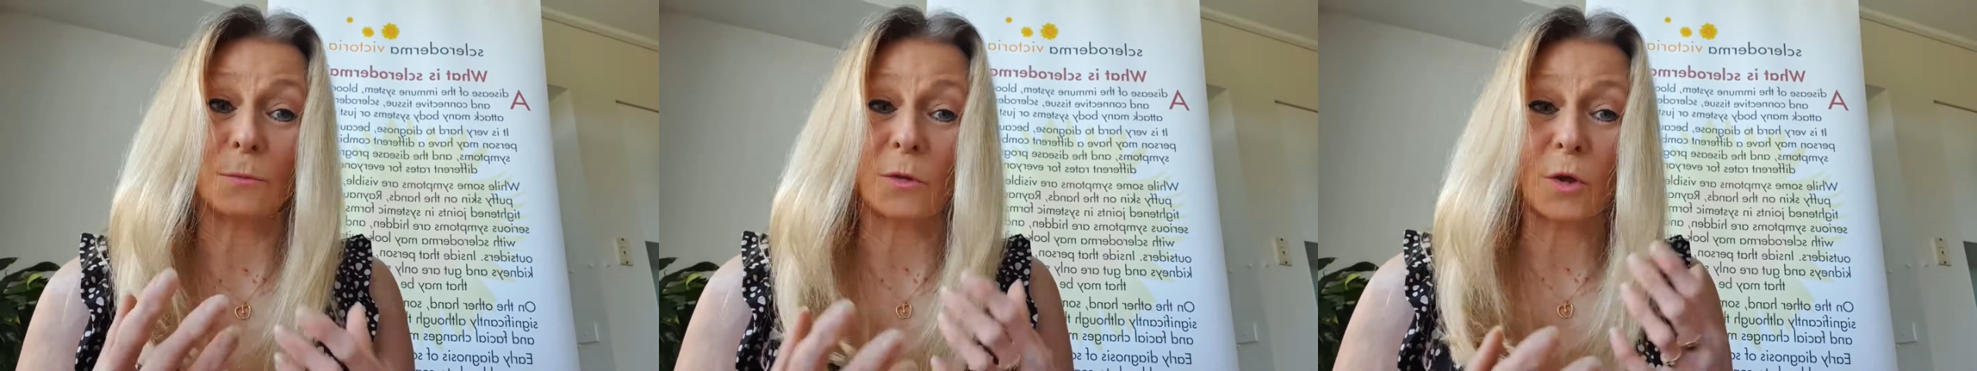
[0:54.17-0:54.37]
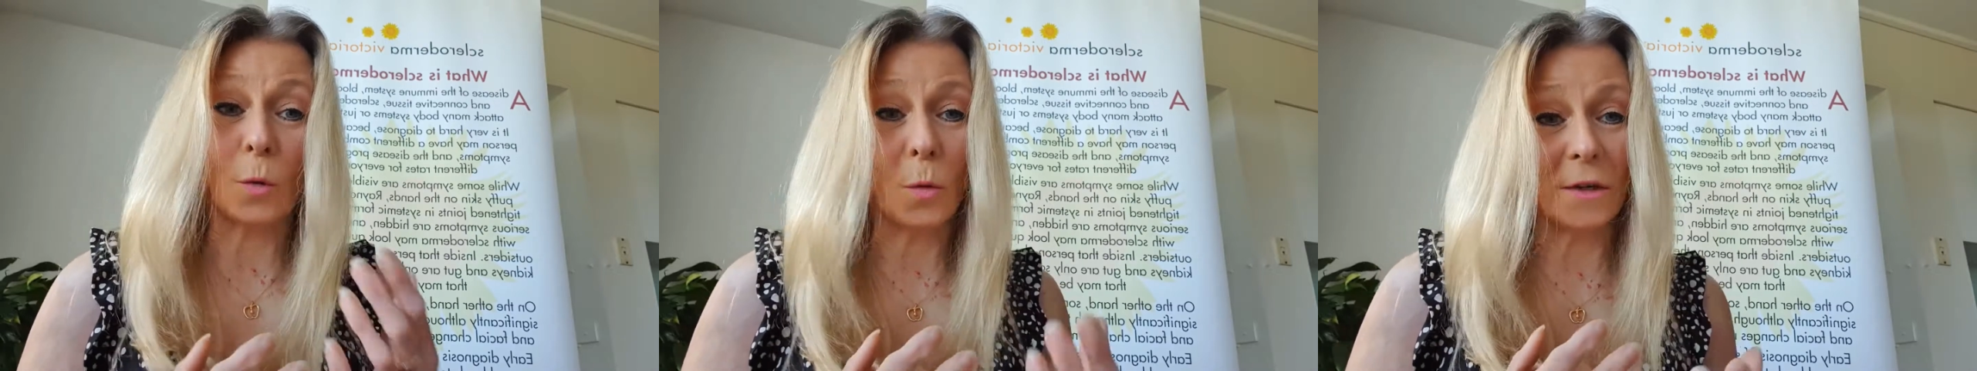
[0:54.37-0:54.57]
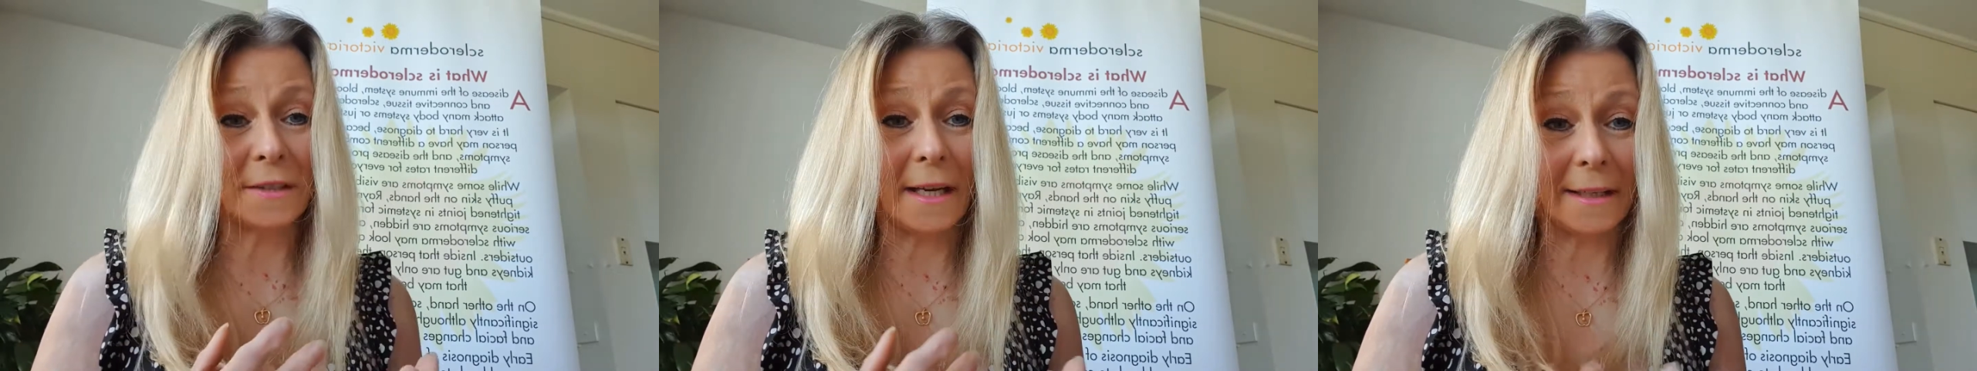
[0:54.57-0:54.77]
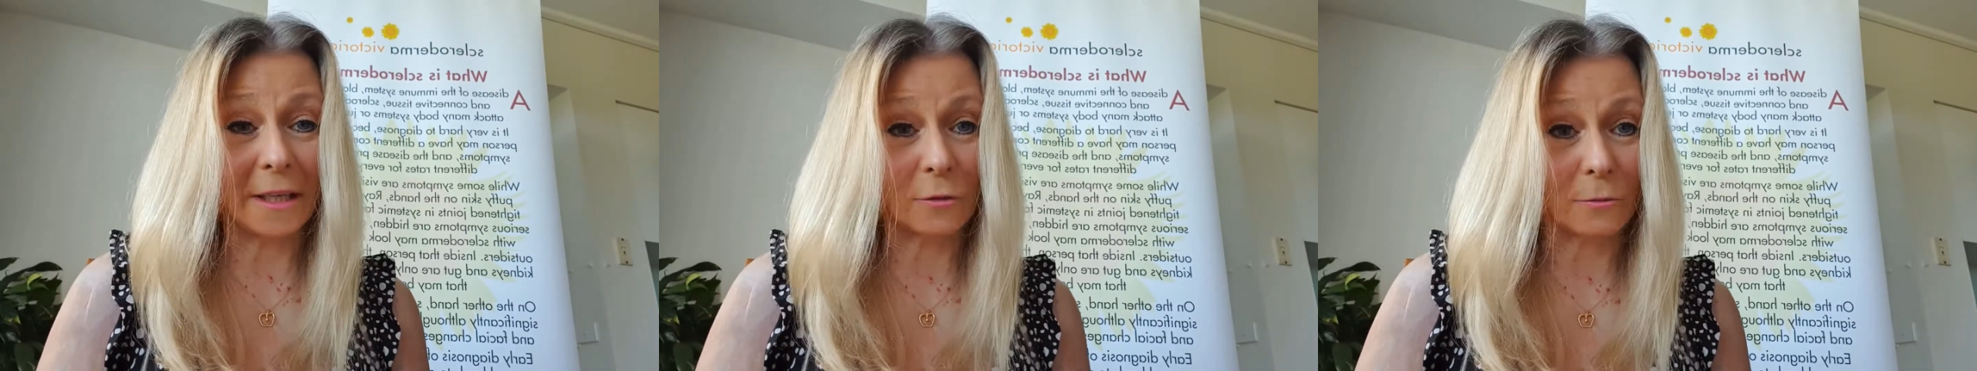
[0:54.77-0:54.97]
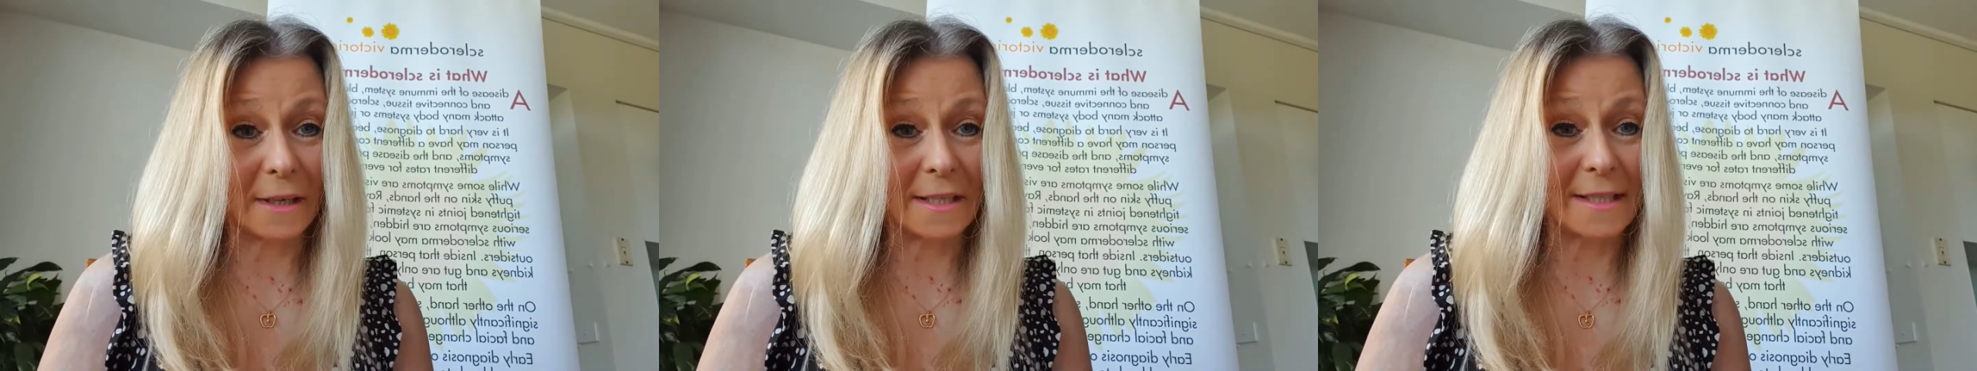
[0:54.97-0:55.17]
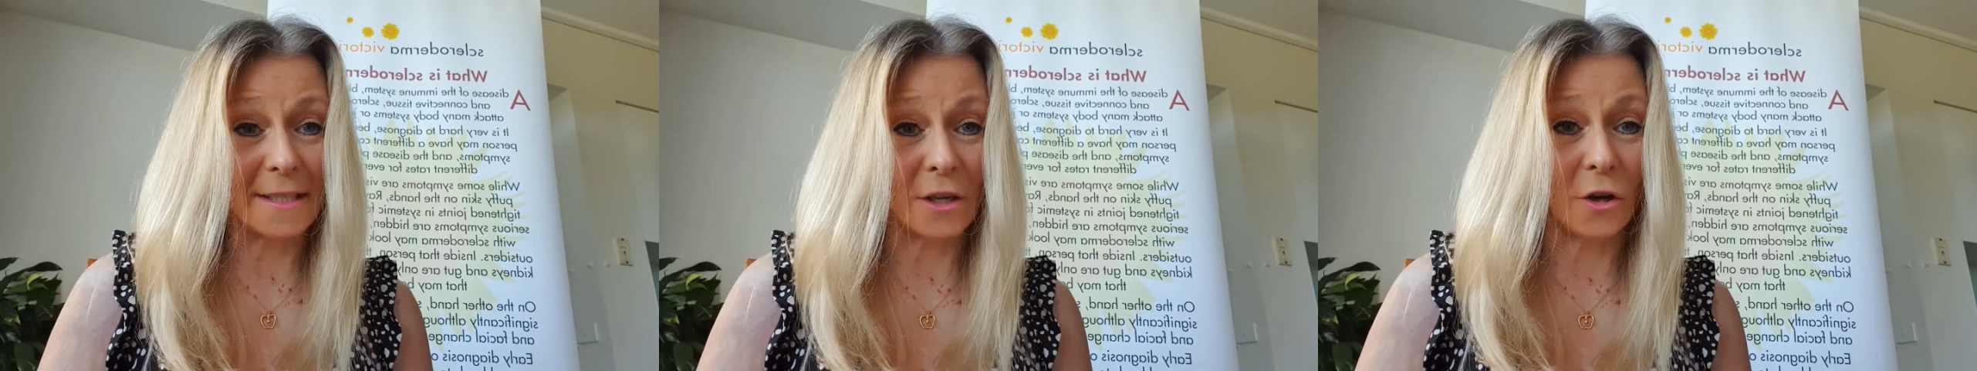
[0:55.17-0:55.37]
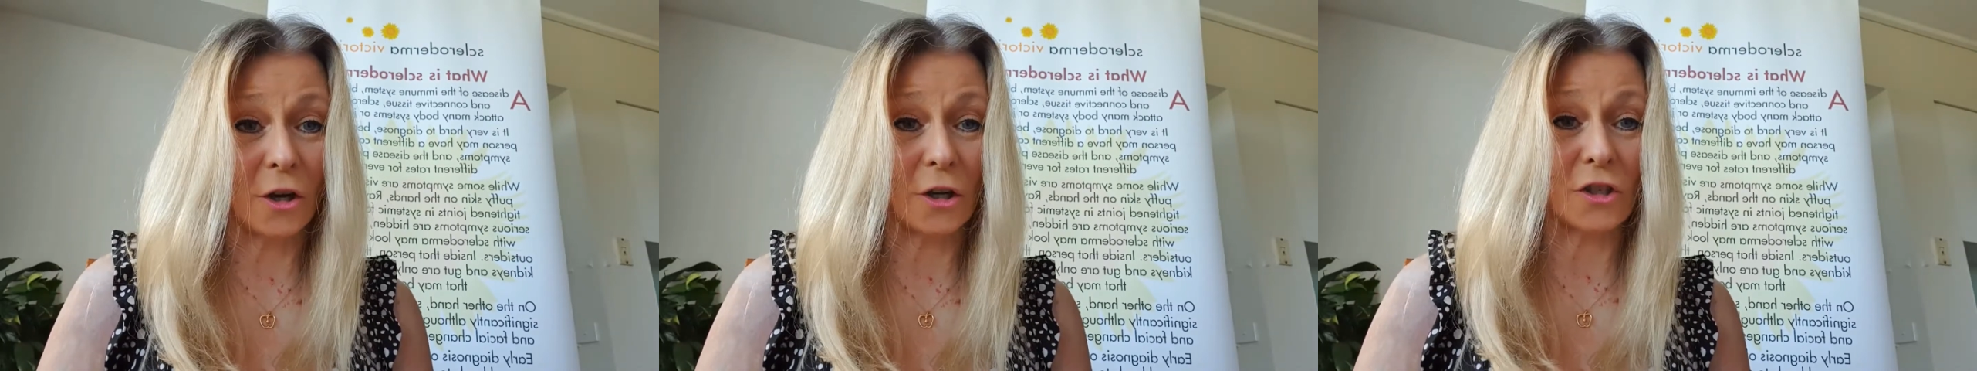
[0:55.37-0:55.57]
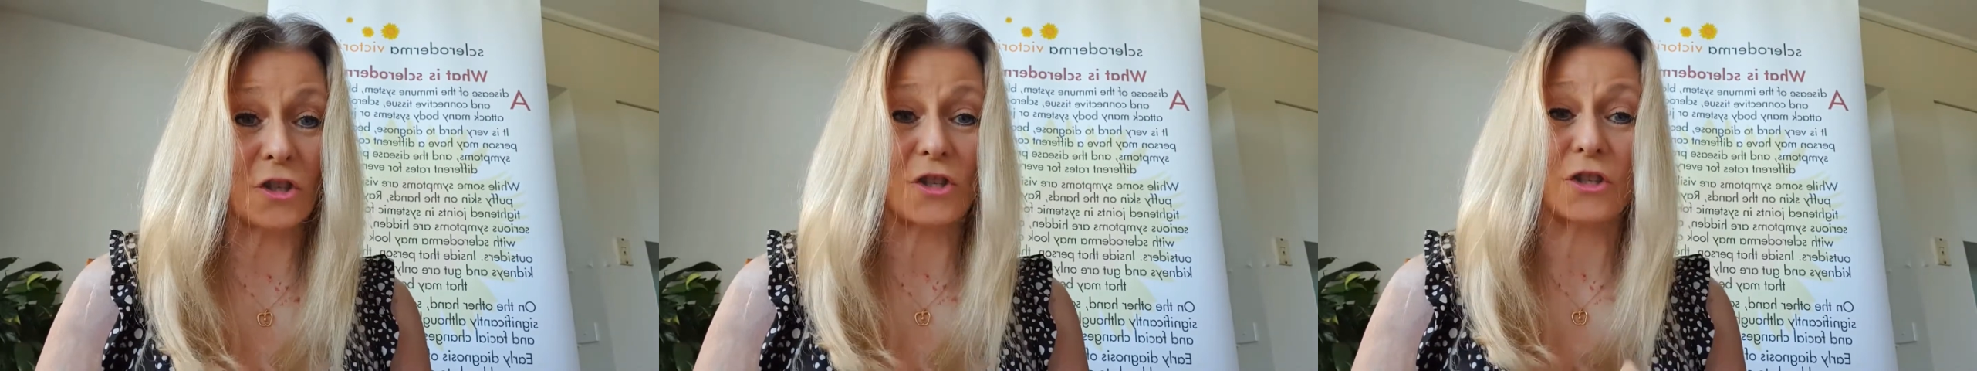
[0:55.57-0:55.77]
coordinating
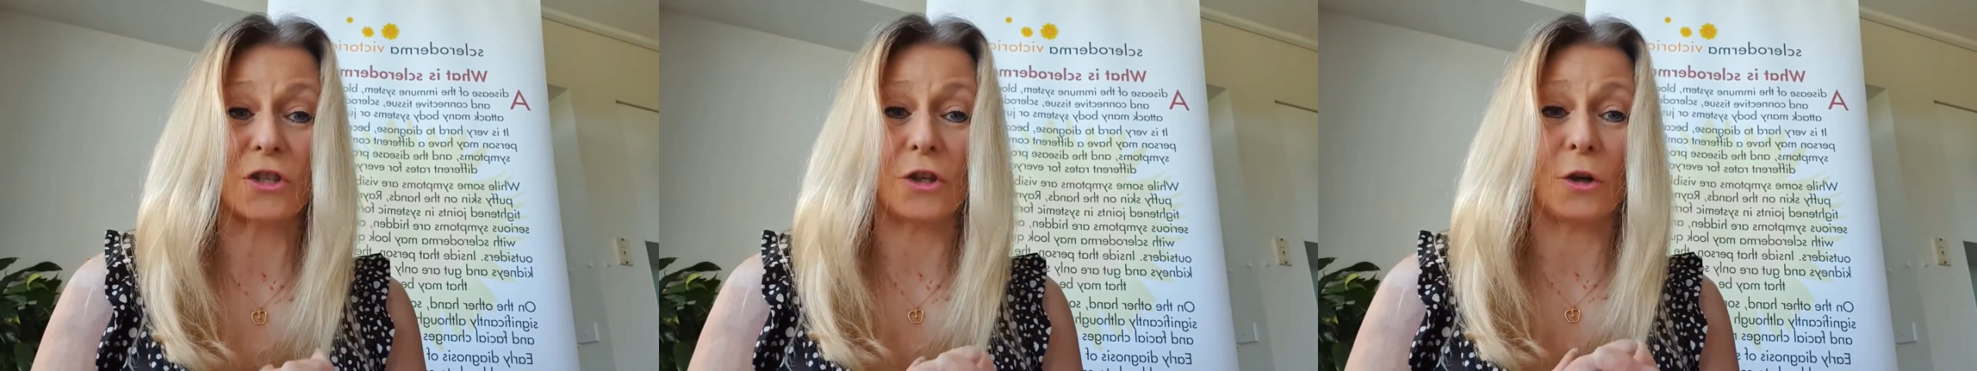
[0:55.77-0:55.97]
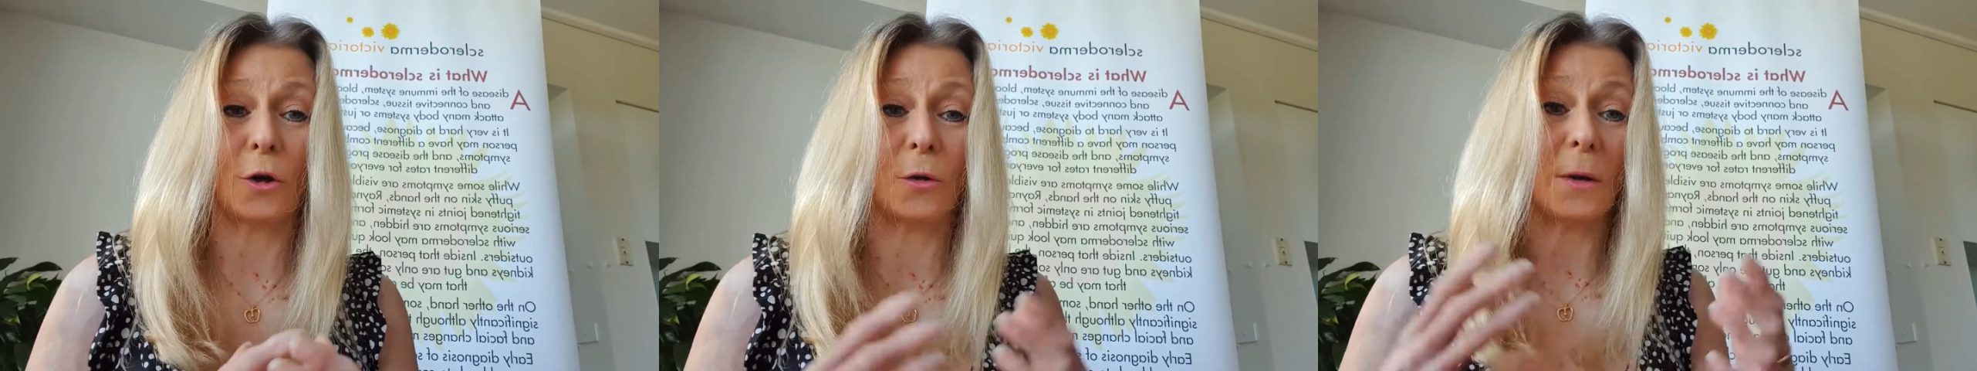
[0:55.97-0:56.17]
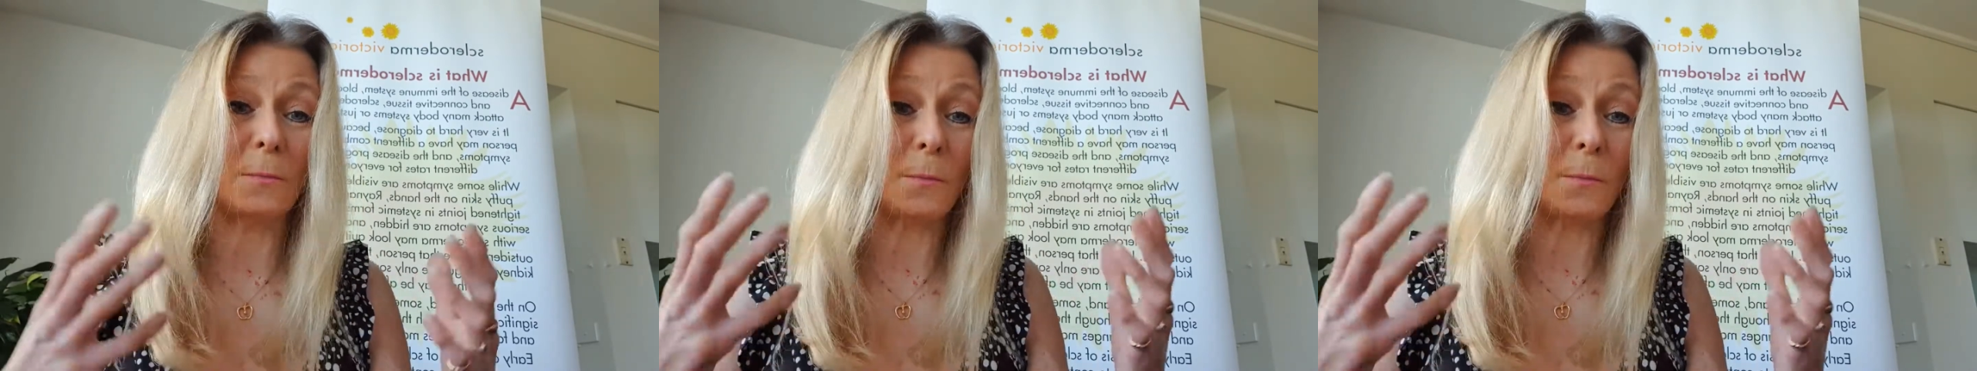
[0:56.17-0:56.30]
research, you know,